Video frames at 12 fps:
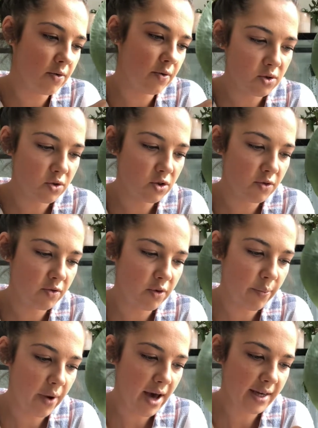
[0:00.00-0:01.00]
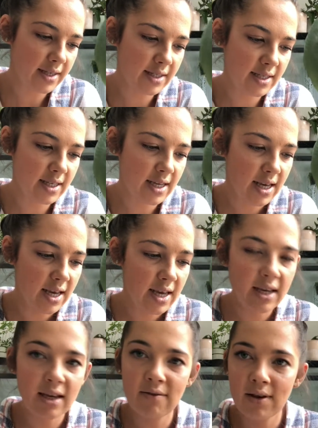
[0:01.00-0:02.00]
Also for bugs,
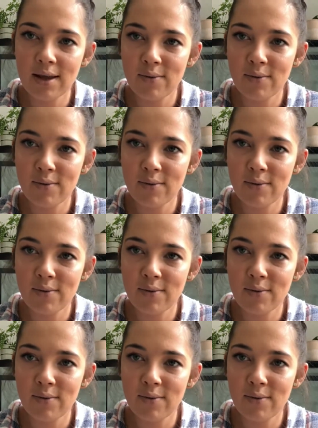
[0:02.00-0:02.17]
giving them